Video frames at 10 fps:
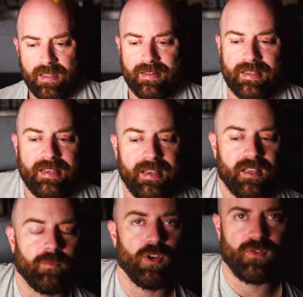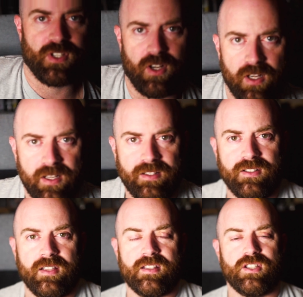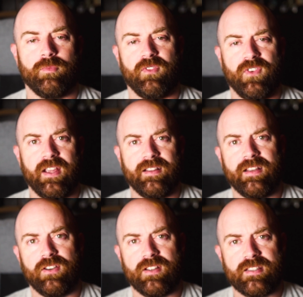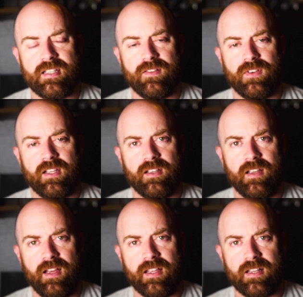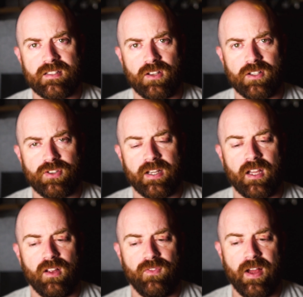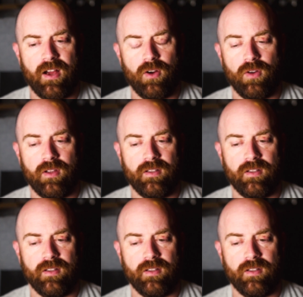The King moves on to the super fight later this evening against Andre Galvao